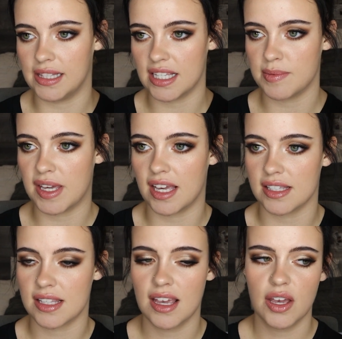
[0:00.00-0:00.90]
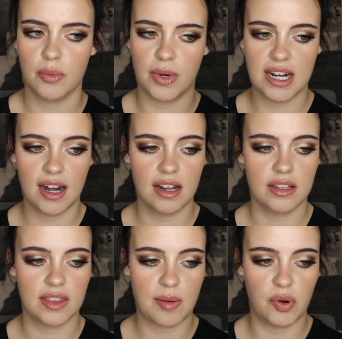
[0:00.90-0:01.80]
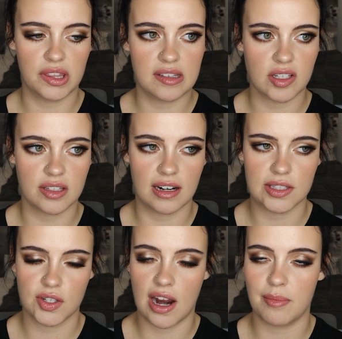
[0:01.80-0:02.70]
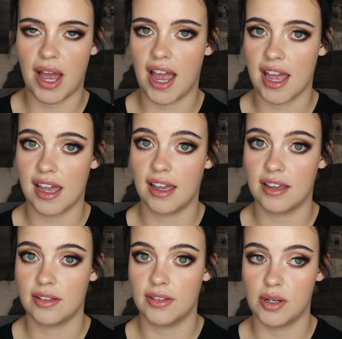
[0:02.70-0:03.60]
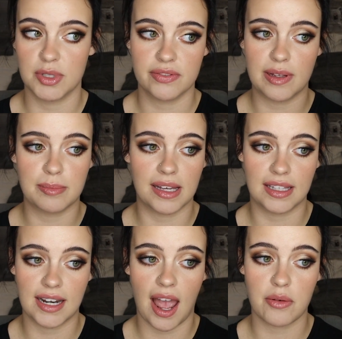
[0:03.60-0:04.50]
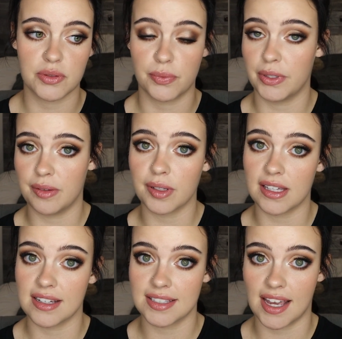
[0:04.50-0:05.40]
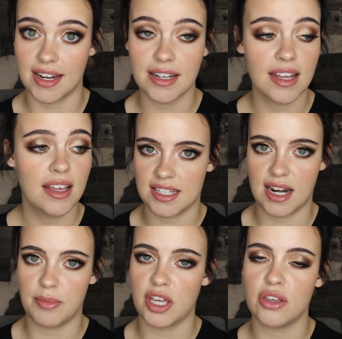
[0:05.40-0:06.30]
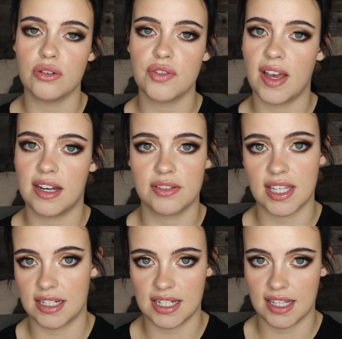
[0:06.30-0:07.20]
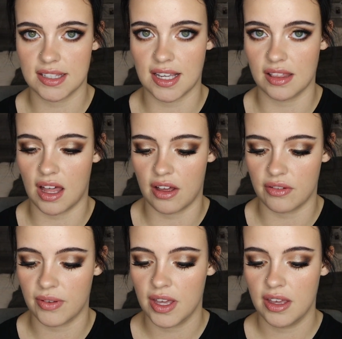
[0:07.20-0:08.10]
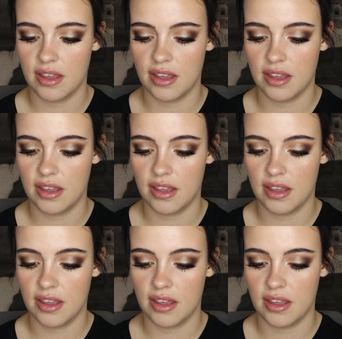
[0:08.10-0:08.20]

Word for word: in this because when they put this on their Instagram, I almost flipped my lid. I was really, really excited. And I'm a huge fan of skin tints. I love